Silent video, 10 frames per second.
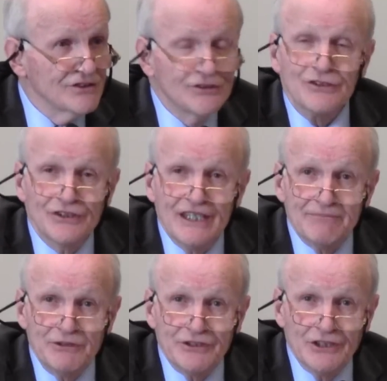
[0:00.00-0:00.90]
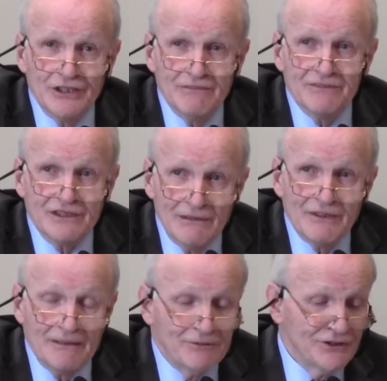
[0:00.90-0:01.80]
turn that plutonium, some
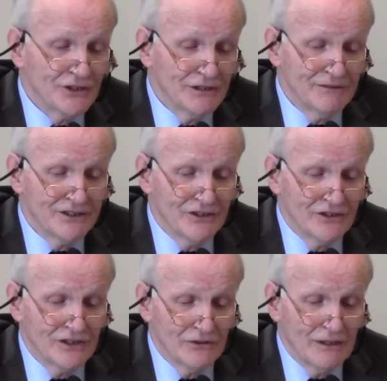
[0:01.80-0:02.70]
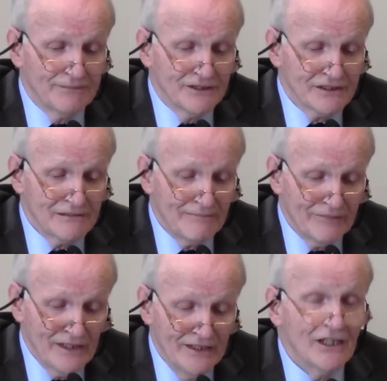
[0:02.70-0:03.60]
of that plutonium into nuclear weapons.
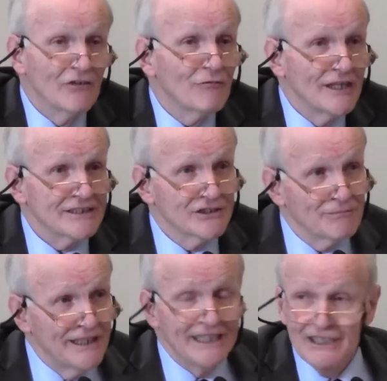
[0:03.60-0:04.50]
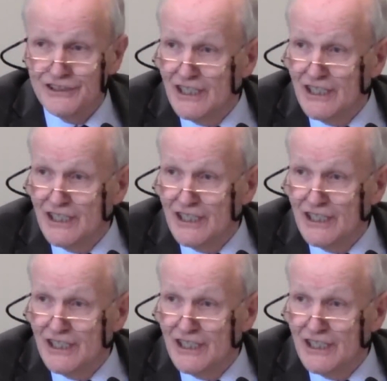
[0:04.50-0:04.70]
Now, in fact, Japan has